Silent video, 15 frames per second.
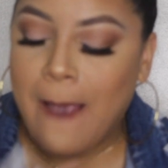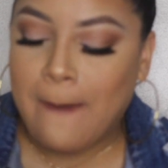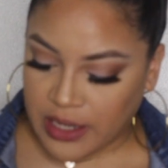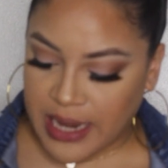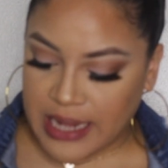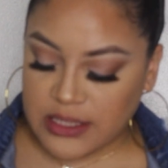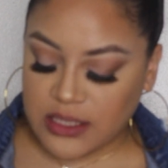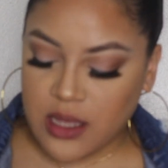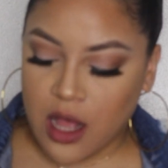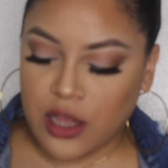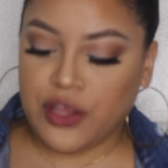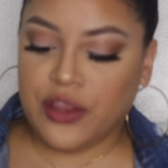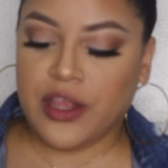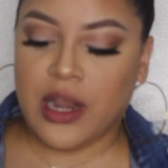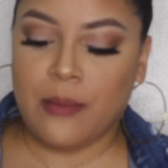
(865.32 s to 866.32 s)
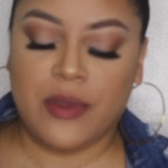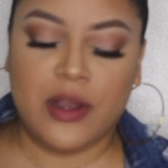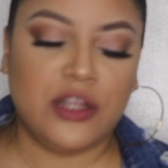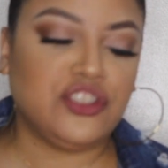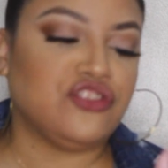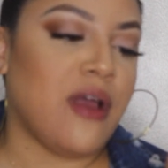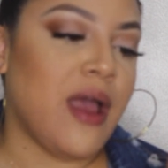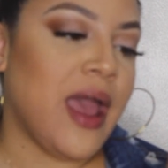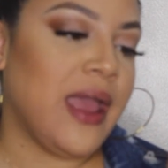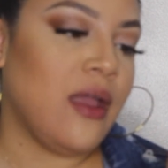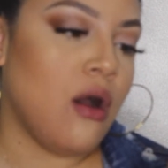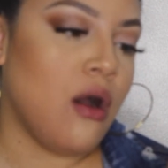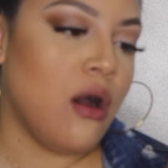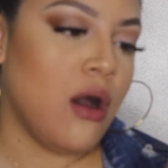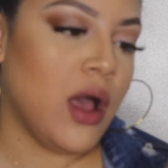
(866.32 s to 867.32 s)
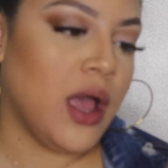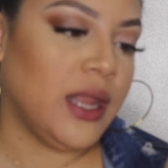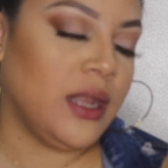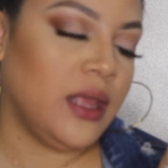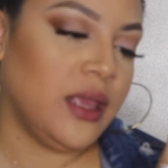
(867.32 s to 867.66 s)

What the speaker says: The next color that I'm gonna try on